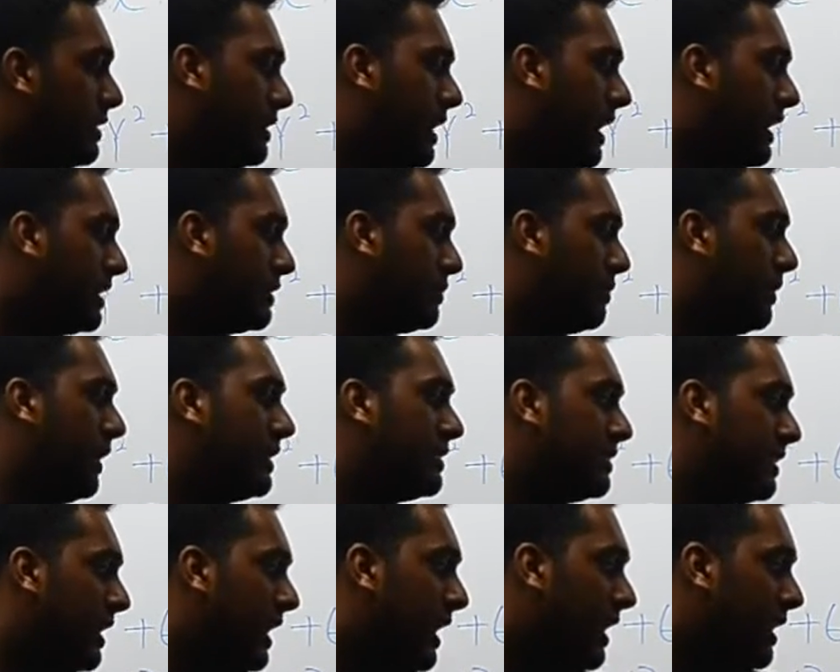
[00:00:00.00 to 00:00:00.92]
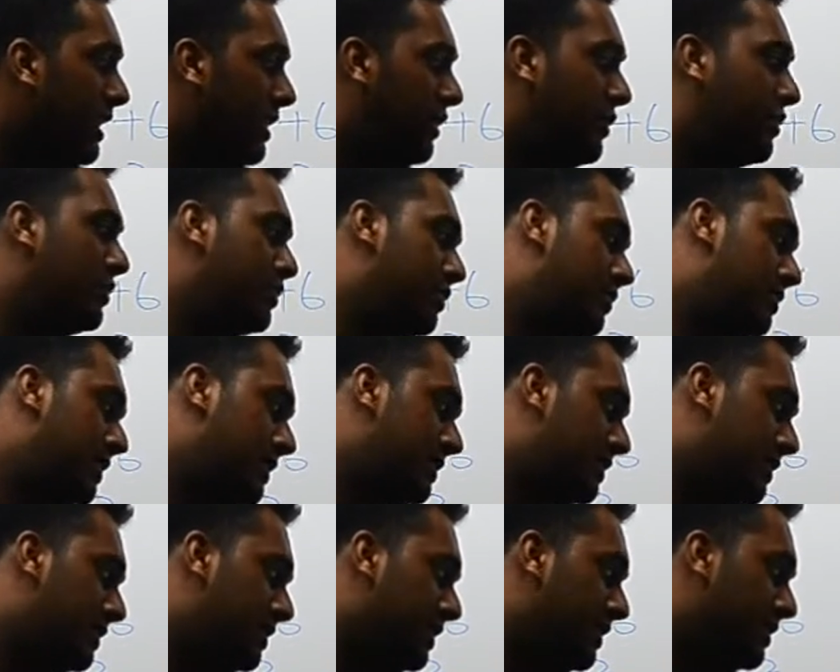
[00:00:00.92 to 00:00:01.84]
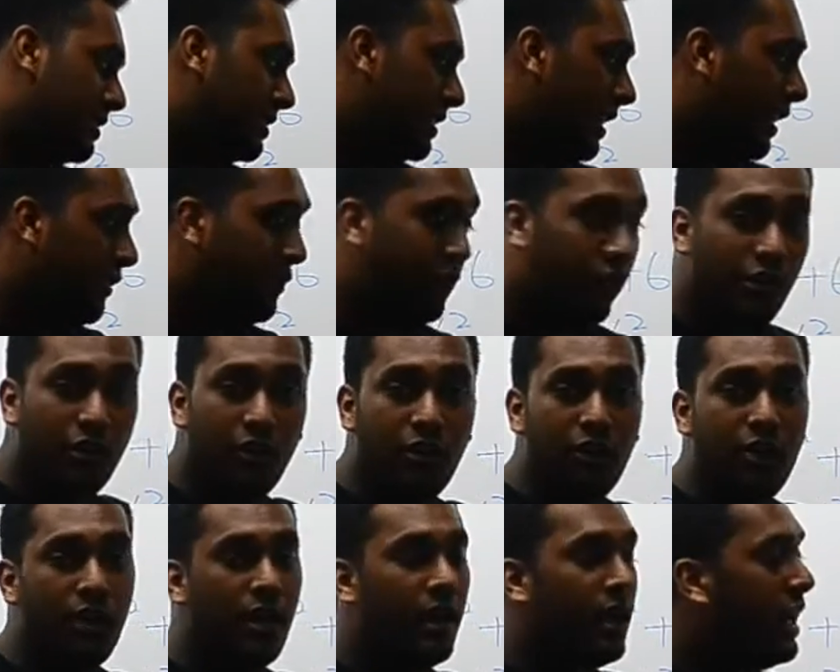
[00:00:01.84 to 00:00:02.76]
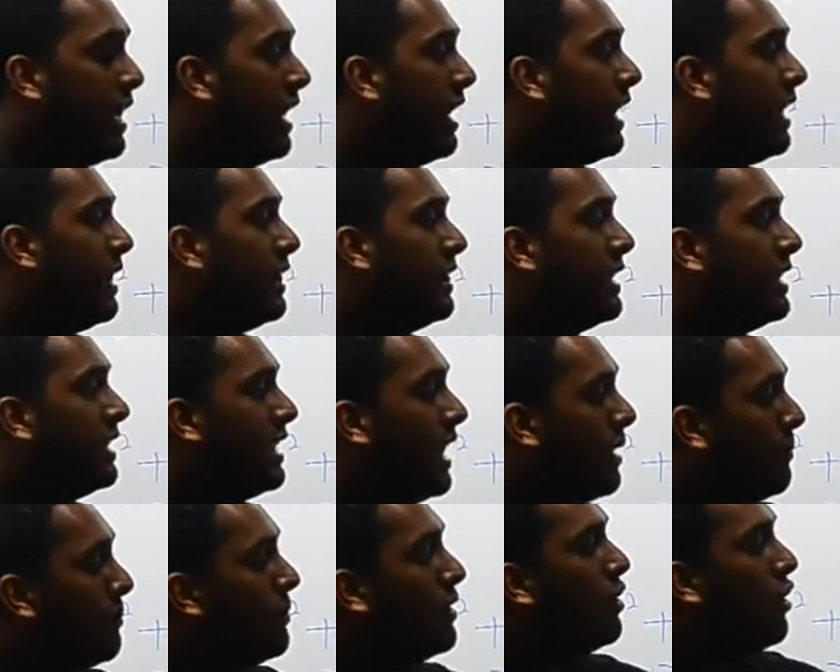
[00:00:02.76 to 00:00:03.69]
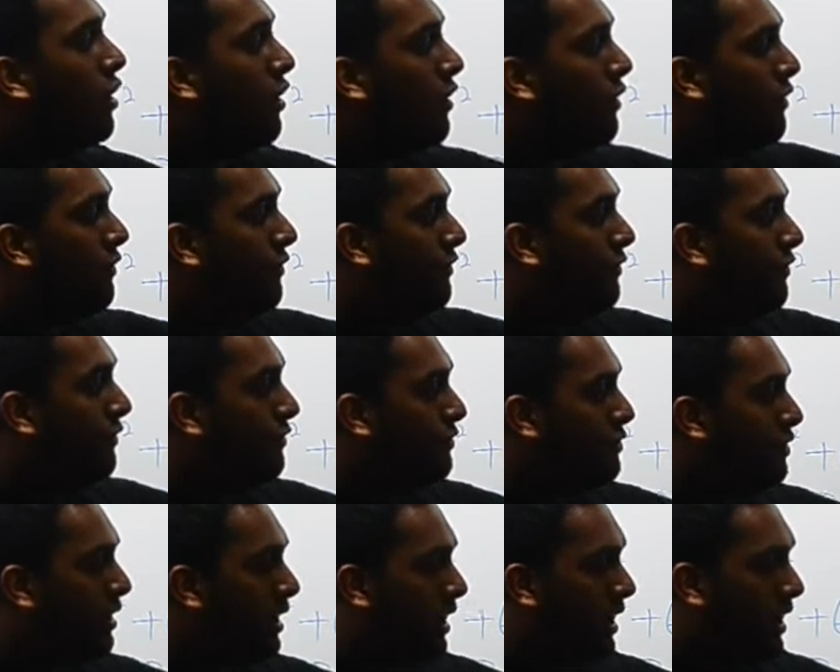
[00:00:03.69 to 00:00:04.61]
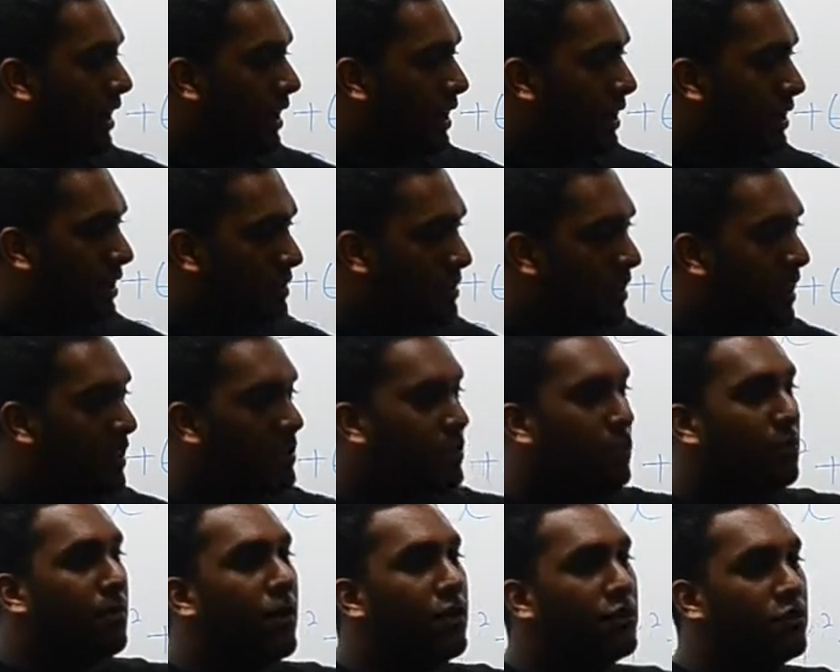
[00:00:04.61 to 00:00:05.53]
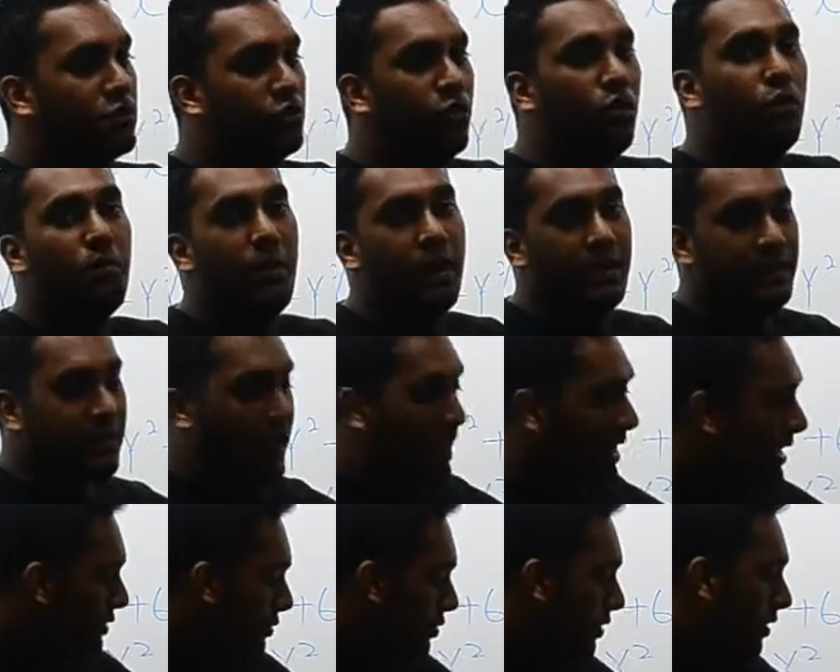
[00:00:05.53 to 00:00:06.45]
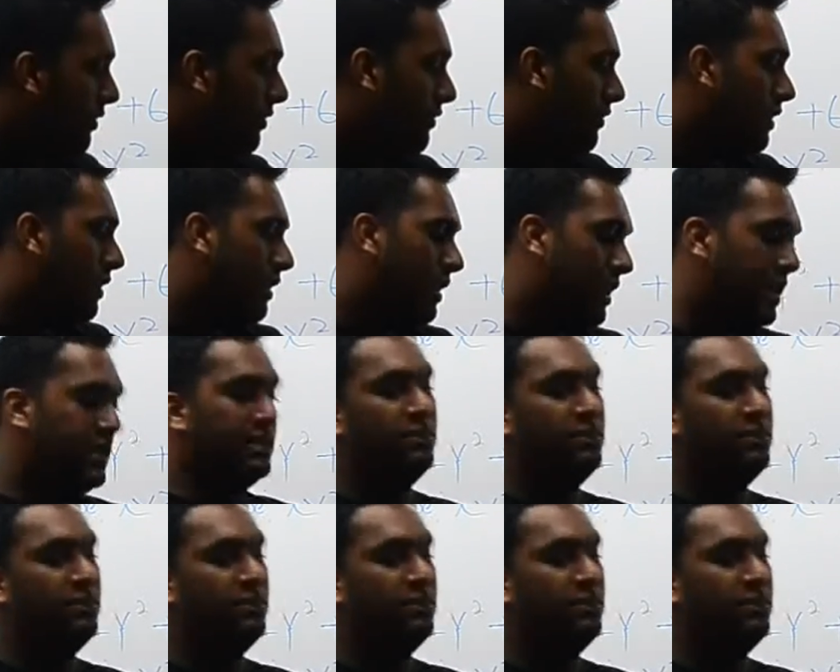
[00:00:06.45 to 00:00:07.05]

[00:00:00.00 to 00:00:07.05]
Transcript: it's x plus 8 equals to 66. Therefore, the number of Char Siew Pao sold by Taylor Swift